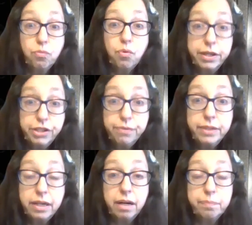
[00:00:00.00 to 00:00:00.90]
want to
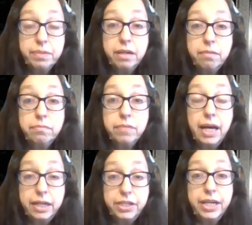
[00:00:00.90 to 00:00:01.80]
adopt them
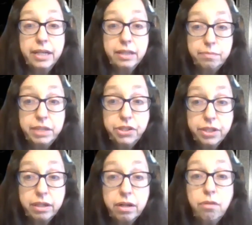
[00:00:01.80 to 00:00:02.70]
and take them into
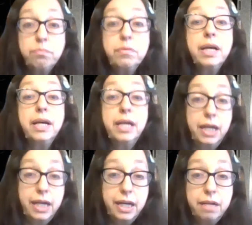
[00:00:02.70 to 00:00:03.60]
their home
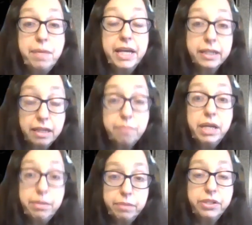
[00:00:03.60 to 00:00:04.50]
and make a
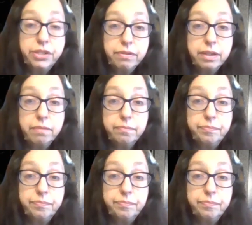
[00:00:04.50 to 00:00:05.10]
commitment to them.